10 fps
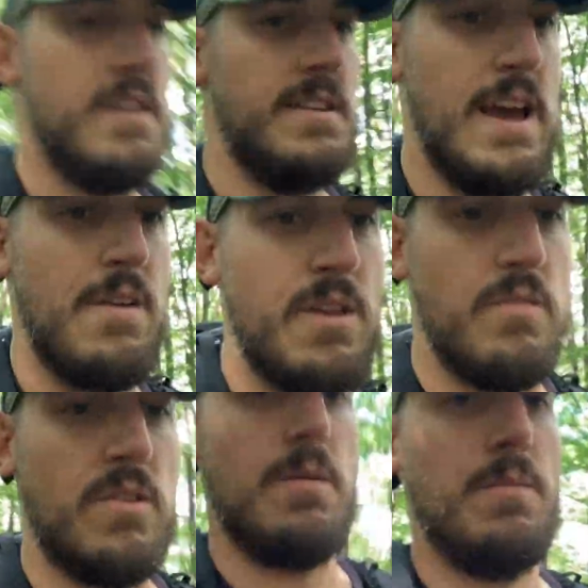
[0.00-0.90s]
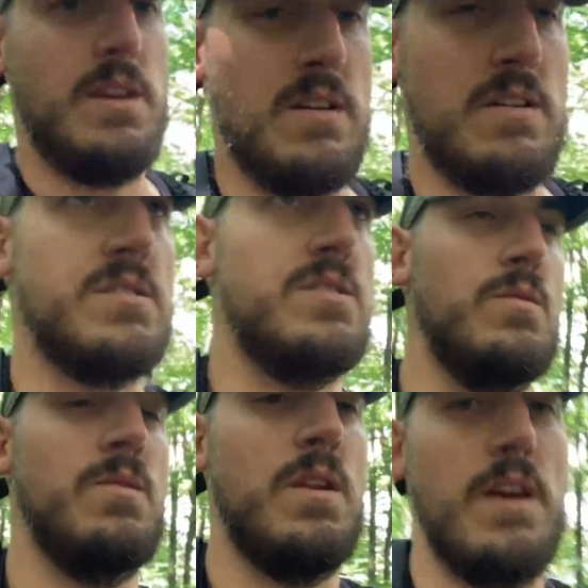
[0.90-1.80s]
downhill coming here
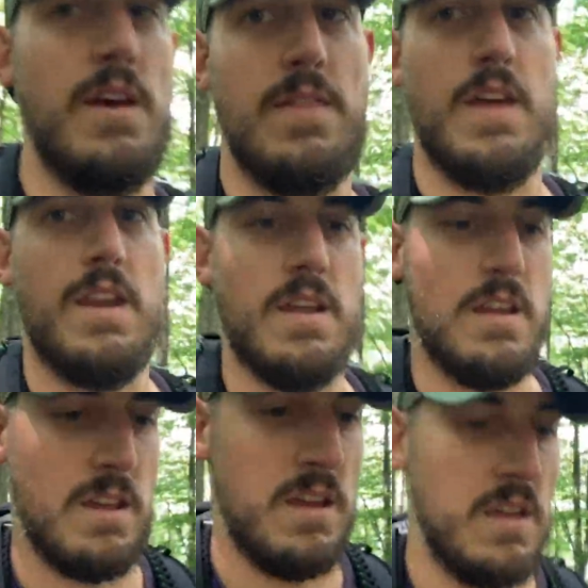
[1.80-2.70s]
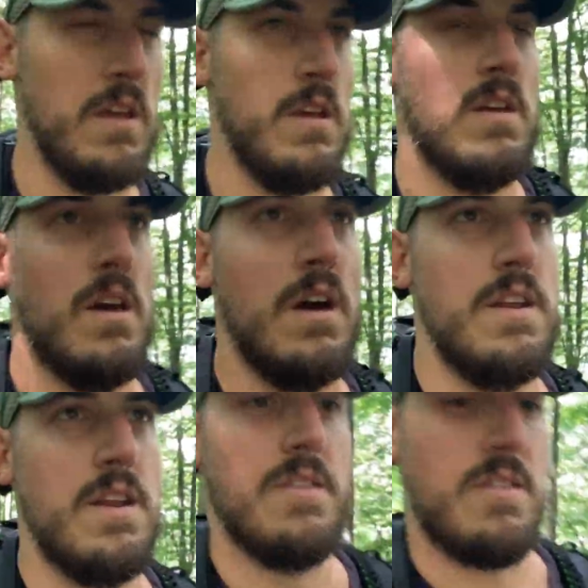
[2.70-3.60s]
soon and then
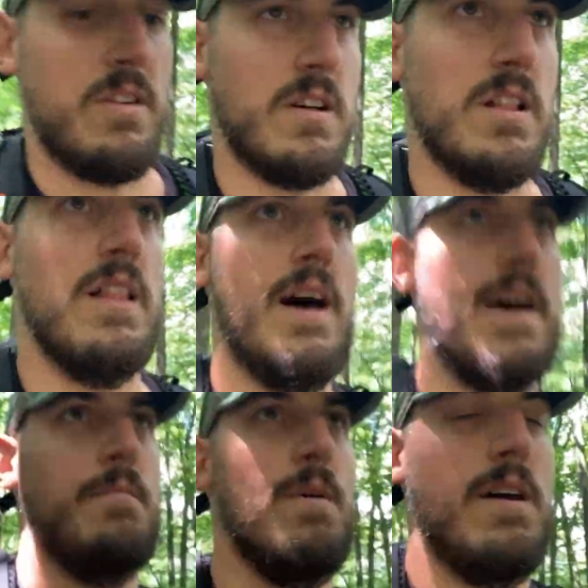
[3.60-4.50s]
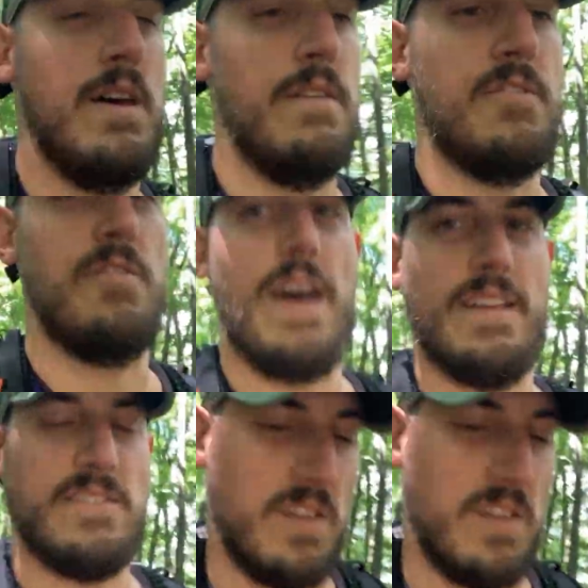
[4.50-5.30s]
another climb after that.